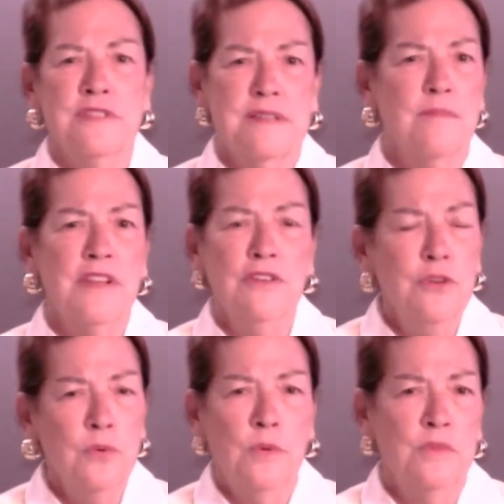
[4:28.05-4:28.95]
something
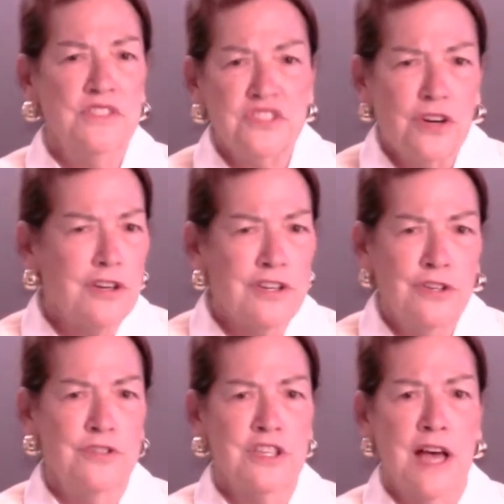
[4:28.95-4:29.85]
new when we start a
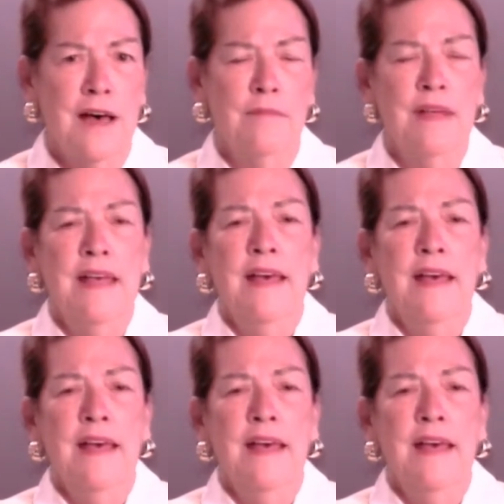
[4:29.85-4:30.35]
new job.